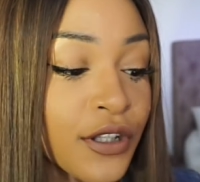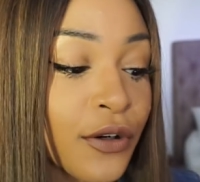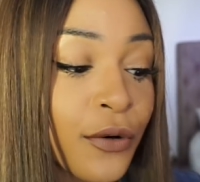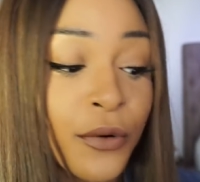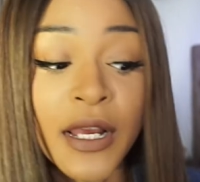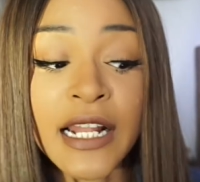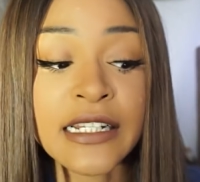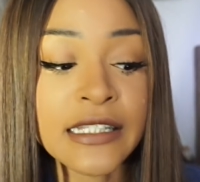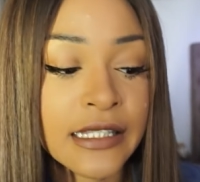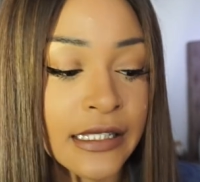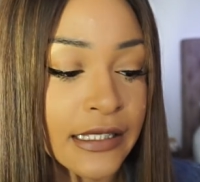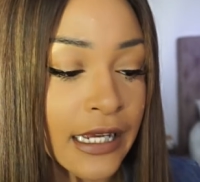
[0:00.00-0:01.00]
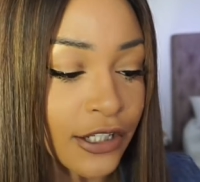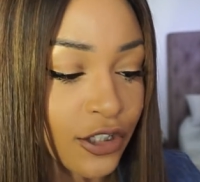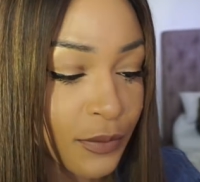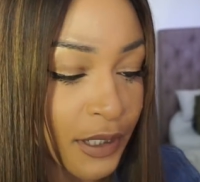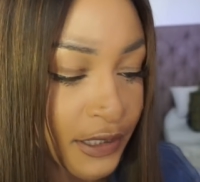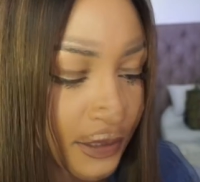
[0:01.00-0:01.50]
the whole elitist
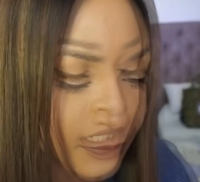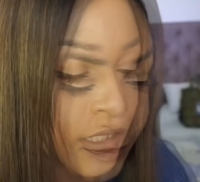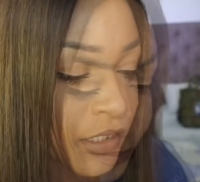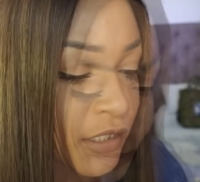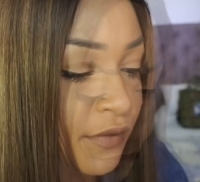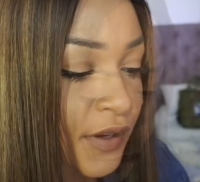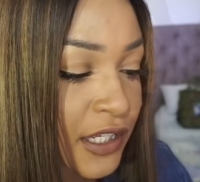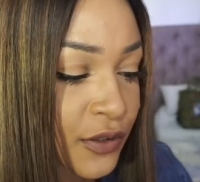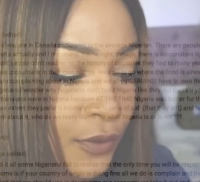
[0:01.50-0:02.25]
argument. Sylvia's